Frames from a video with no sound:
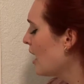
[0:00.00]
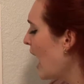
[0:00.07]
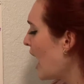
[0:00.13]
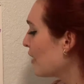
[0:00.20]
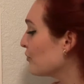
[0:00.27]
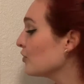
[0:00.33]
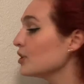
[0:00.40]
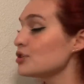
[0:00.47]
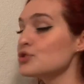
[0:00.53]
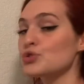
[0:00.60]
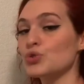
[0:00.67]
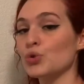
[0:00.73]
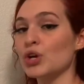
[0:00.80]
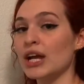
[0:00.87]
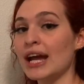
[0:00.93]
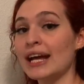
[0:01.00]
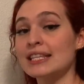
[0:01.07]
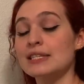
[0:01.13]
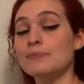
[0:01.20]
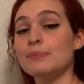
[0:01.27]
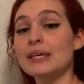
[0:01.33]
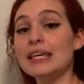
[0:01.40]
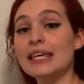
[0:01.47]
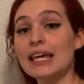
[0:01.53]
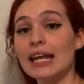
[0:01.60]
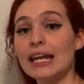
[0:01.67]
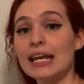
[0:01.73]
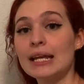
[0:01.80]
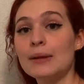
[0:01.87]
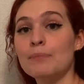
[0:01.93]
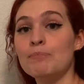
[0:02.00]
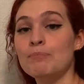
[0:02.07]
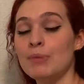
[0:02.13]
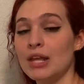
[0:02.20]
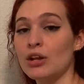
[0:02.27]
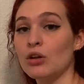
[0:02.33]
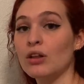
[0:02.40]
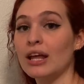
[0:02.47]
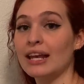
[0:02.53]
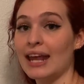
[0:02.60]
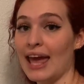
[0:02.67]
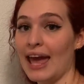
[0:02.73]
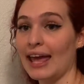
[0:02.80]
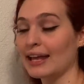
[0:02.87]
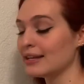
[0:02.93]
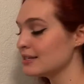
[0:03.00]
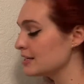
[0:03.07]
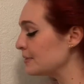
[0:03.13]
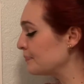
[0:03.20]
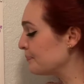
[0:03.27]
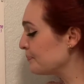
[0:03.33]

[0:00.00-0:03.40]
Every story has a beginning, middle, and end.